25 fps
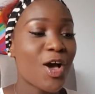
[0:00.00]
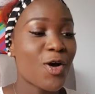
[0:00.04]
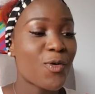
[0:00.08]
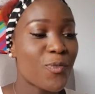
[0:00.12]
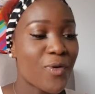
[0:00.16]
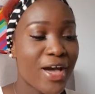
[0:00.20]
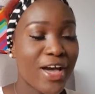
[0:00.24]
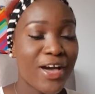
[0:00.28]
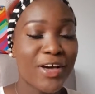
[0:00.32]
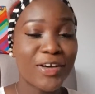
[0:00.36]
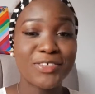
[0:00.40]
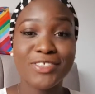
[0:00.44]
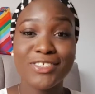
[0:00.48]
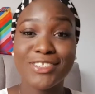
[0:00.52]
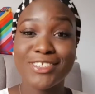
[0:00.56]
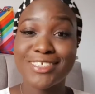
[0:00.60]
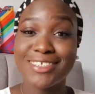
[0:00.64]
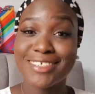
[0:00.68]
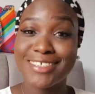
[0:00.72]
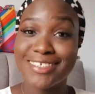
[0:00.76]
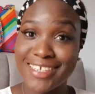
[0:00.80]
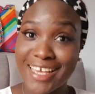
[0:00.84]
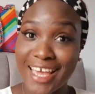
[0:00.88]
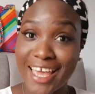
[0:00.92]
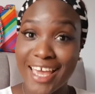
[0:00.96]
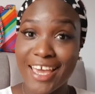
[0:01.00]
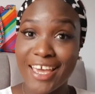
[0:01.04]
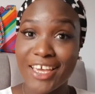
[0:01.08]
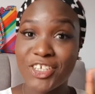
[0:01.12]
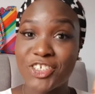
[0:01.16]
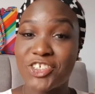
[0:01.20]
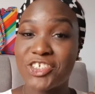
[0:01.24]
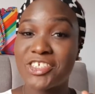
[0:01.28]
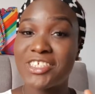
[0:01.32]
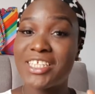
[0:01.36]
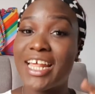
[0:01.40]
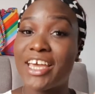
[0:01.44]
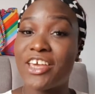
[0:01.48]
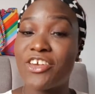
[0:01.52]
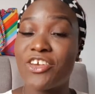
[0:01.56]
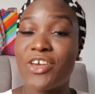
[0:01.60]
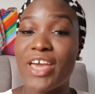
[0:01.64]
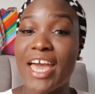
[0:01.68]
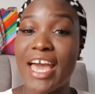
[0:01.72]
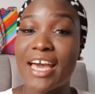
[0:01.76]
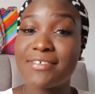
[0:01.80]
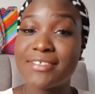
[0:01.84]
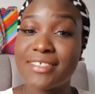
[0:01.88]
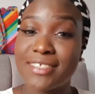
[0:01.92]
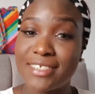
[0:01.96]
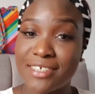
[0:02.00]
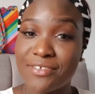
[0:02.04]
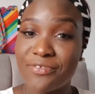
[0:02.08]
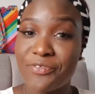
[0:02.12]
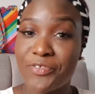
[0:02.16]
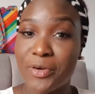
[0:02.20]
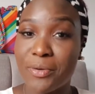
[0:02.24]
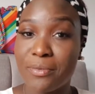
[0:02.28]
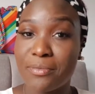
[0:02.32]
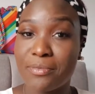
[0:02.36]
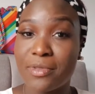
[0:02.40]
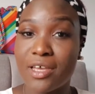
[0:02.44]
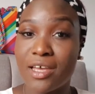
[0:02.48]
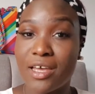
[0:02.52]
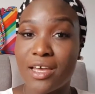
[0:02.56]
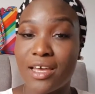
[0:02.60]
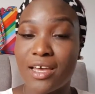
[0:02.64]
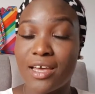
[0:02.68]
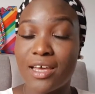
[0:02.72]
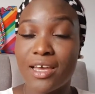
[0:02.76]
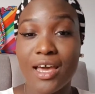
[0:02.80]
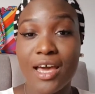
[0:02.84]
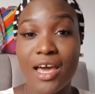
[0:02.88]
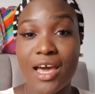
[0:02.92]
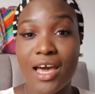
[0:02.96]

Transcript: Well, today, just like you have seen from the